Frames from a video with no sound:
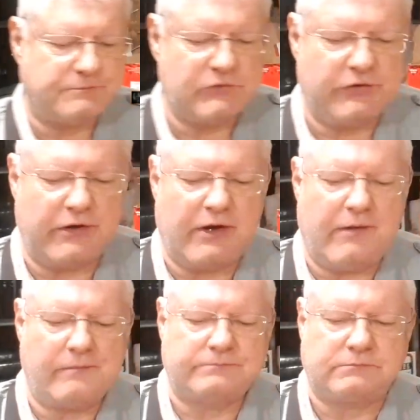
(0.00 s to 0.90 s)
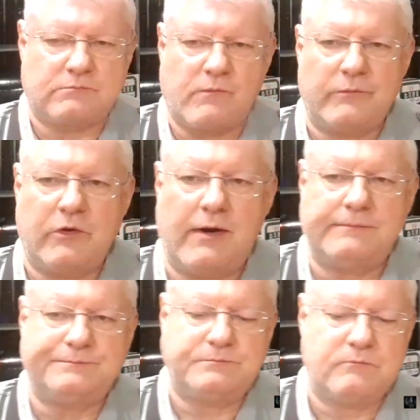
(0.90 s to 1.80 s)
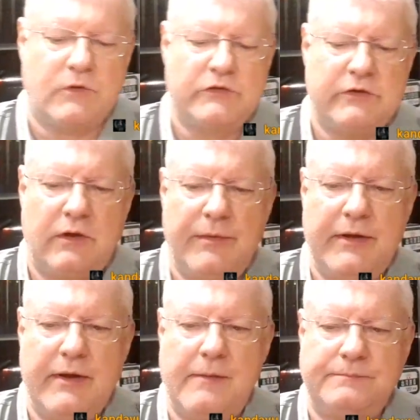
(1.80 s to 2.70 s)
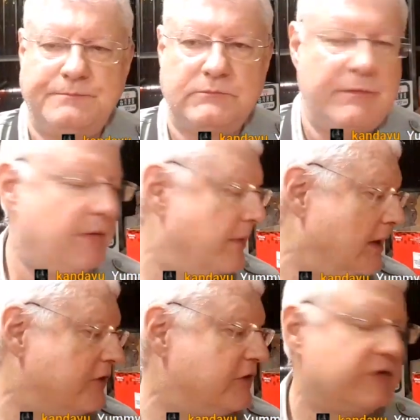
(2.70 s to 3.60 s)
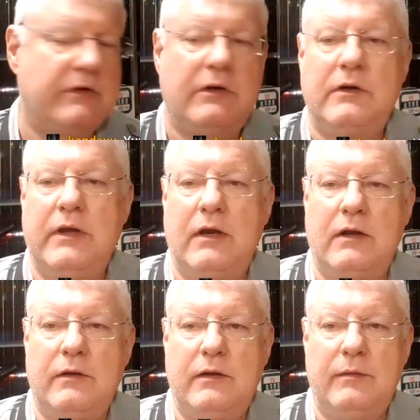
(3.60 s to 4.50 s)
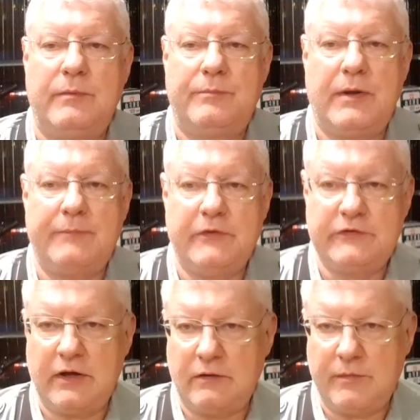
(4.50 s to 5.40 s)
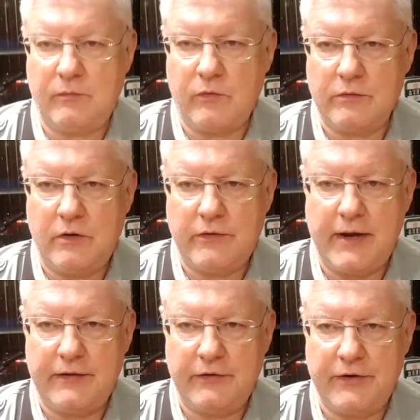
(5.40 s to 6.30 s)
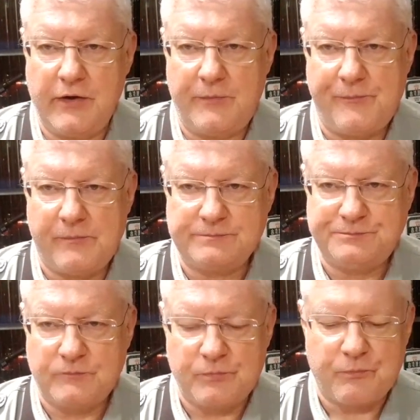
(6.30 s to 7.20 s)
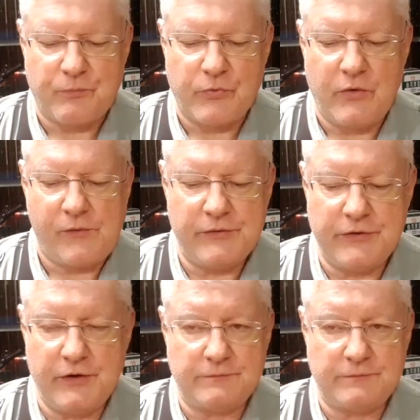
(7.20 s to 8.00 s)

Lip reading: There you go. All right. So let me manage this down. Let me pop this down a little bit more. Okay, there you go. There we go.